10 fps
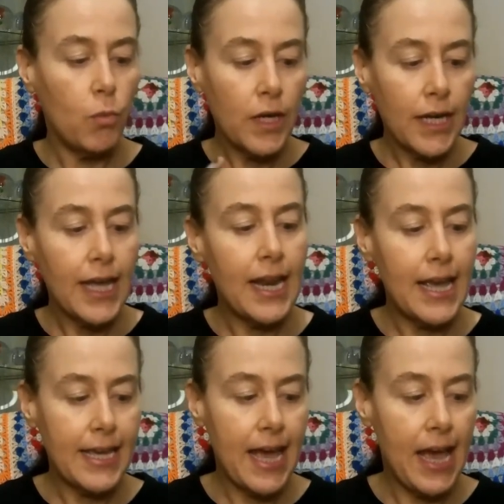Would I get
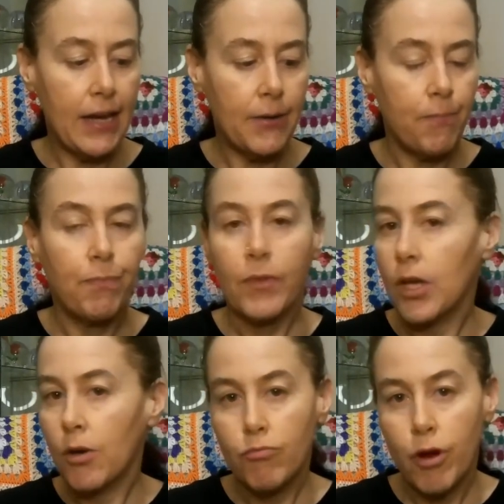it again?
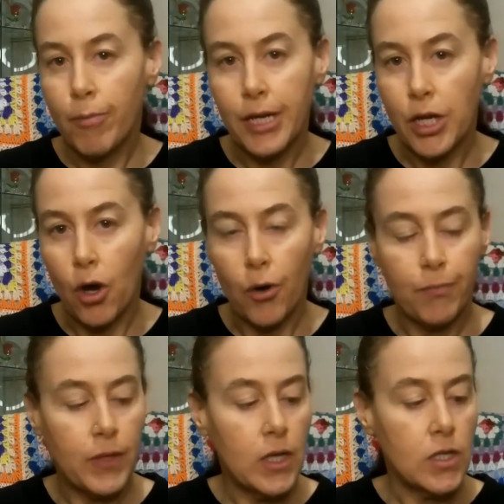Probably not.
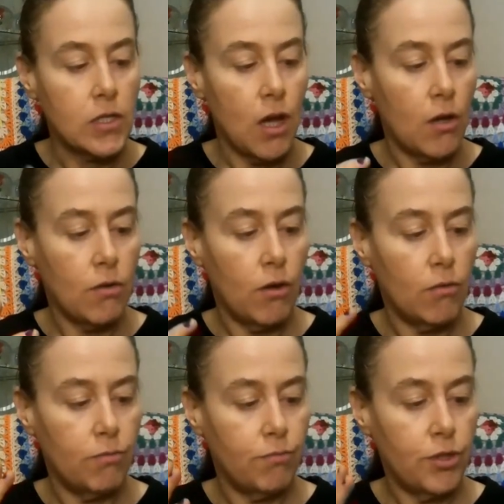So
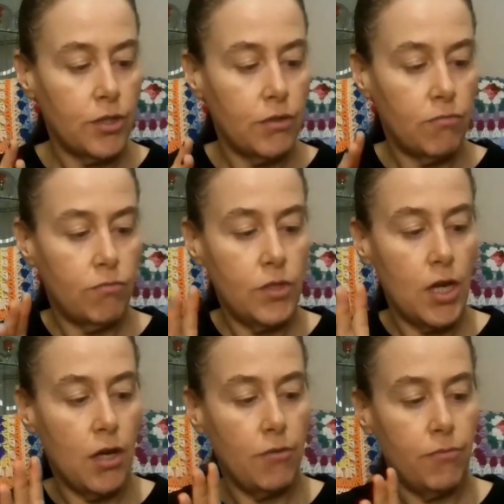I'll just, you
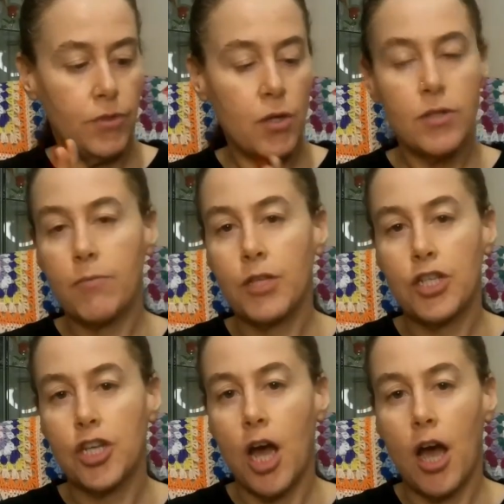know, use up
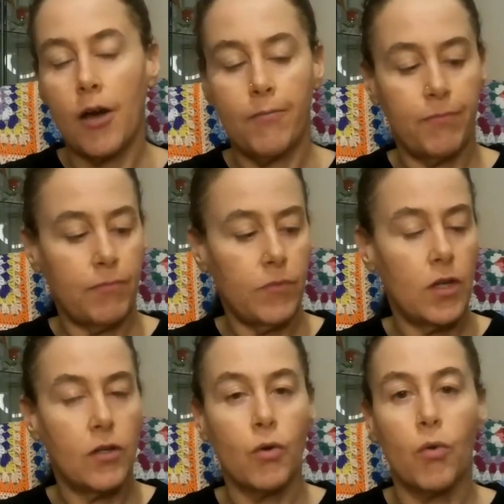this jar.
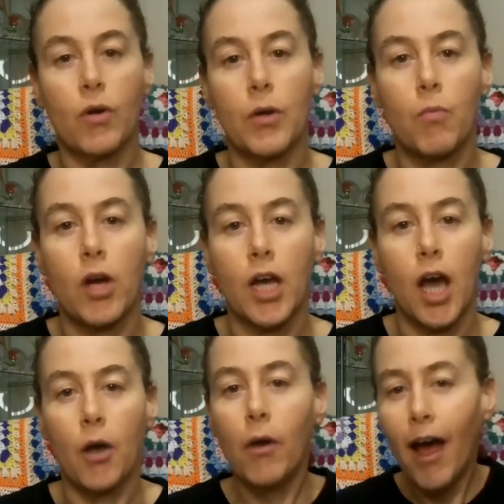Not all in one
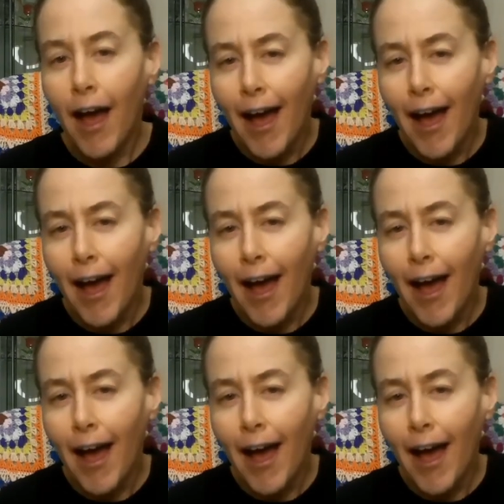go.